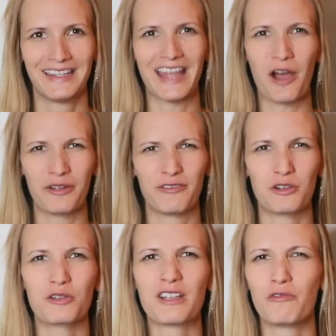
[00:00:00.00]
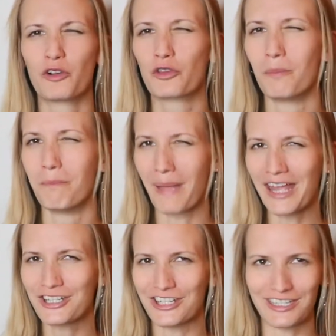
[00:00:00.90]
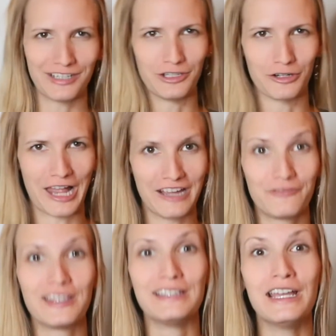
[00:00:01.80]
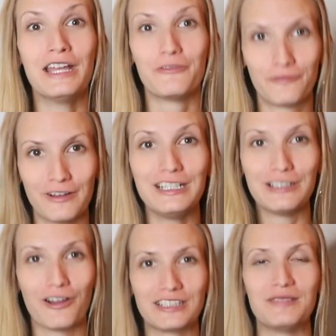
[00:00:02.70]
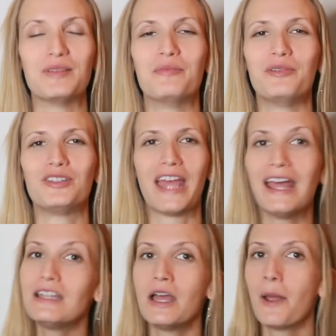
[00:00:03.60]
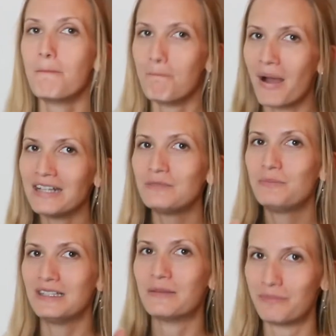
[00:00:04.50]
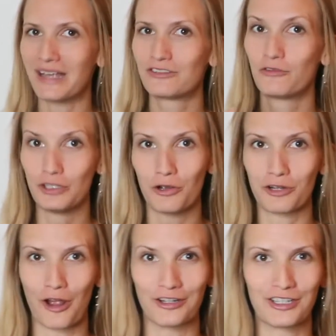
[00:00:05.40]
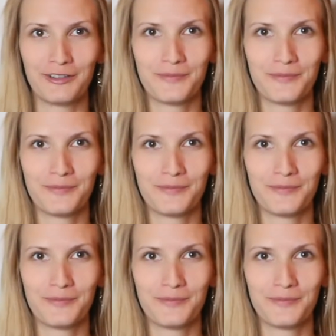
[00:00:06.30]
Now, if you're looking for some magic in your life, then funny dog name number 10 might be the best for your dog.